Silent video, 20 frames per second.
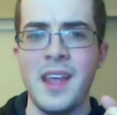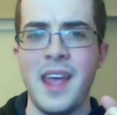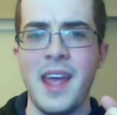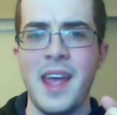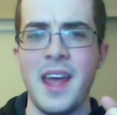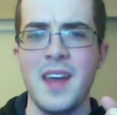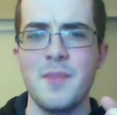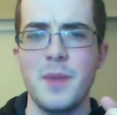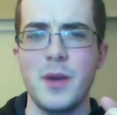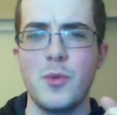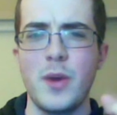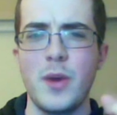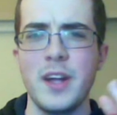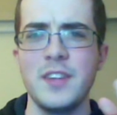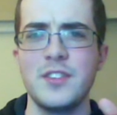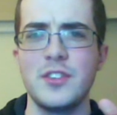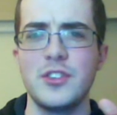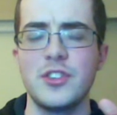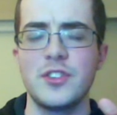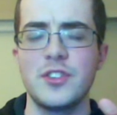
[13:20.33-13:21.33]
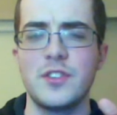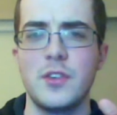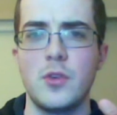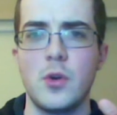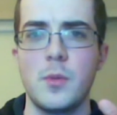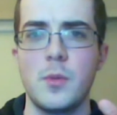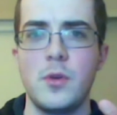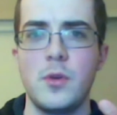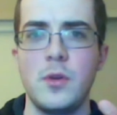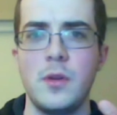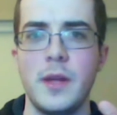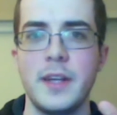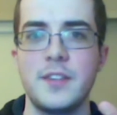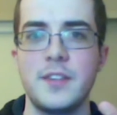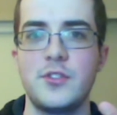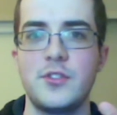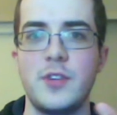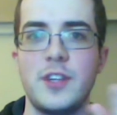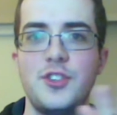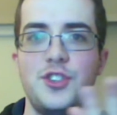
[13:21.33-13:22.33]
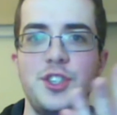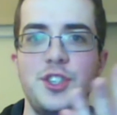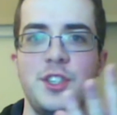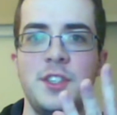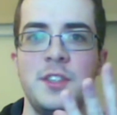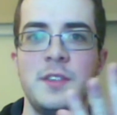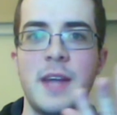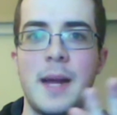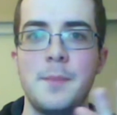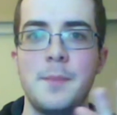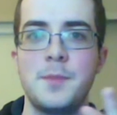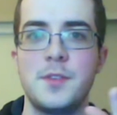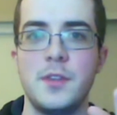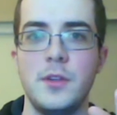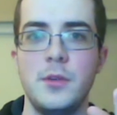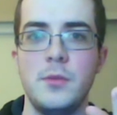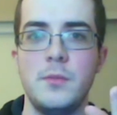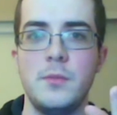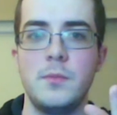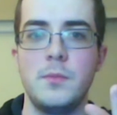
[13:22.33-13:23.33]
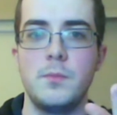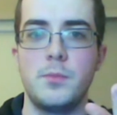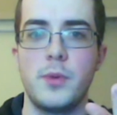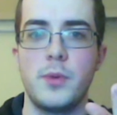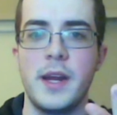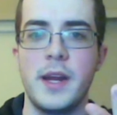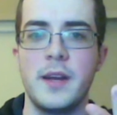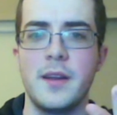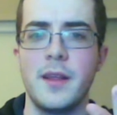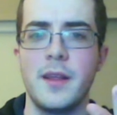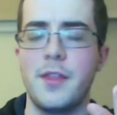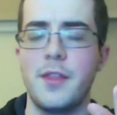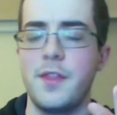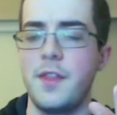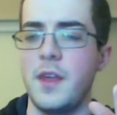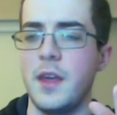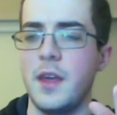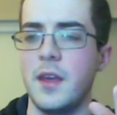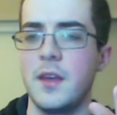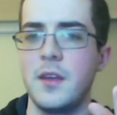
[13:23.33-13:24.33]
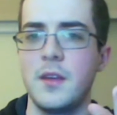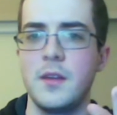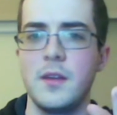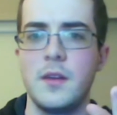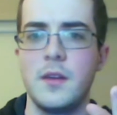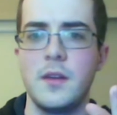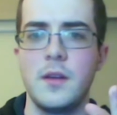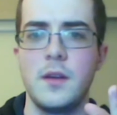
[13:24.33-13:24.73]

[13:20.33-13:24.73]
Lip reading: And my whites are just the normal, like, stretchy Absolute brand, I think.